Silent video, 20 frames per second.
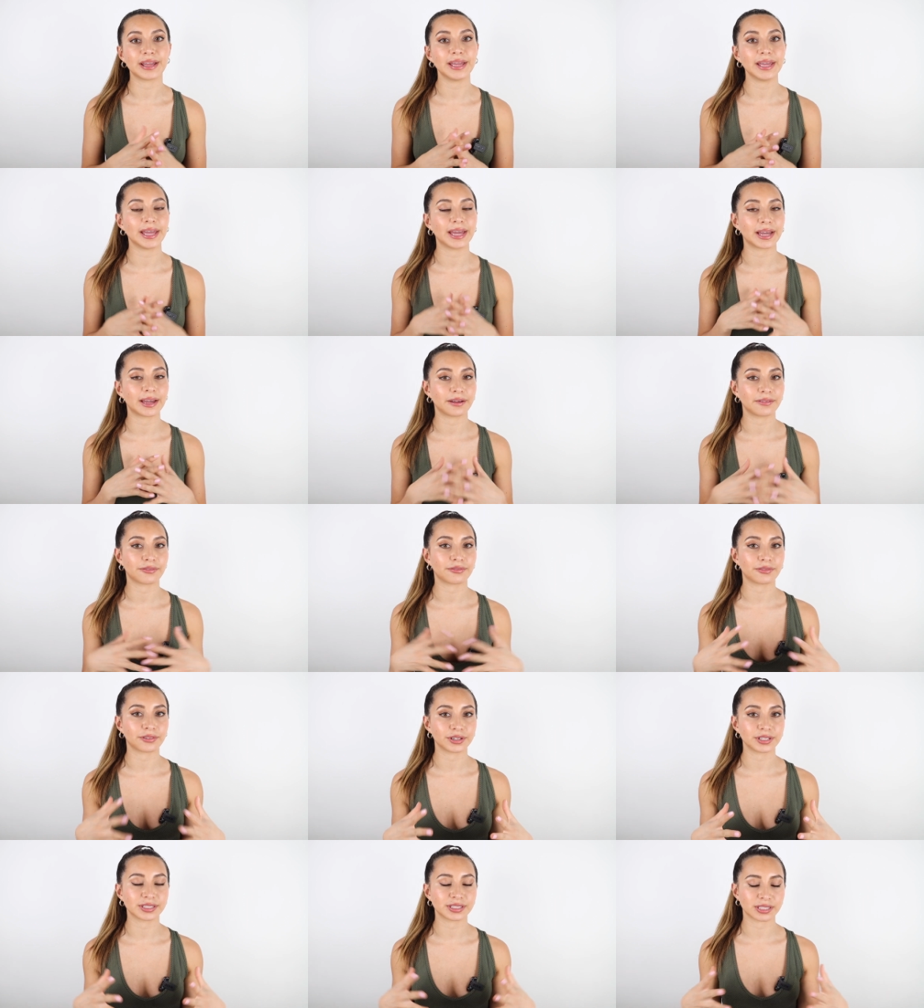
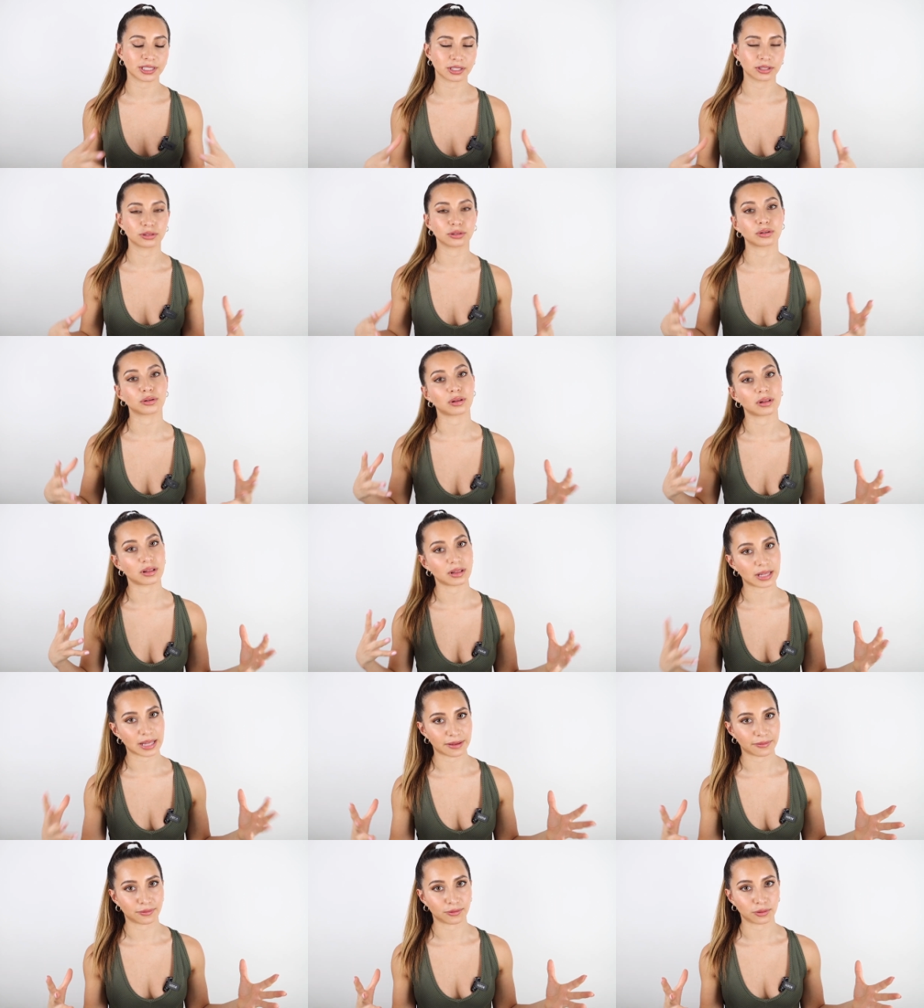every single
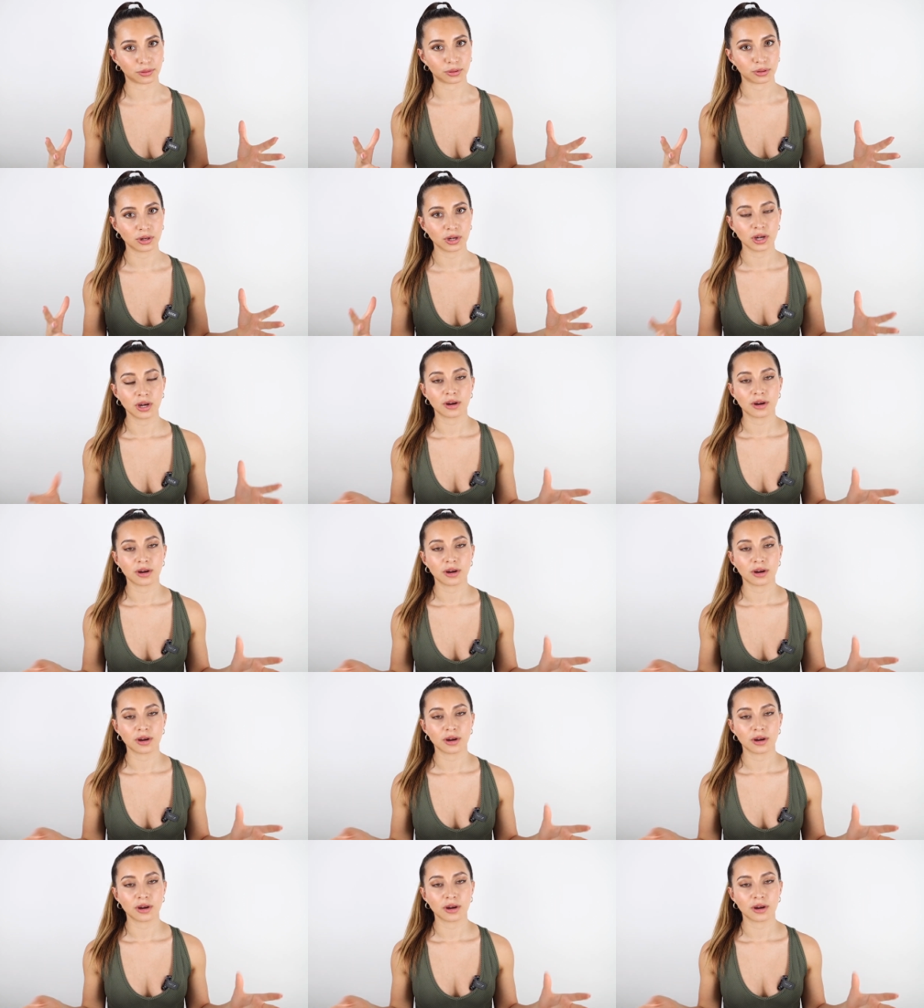level,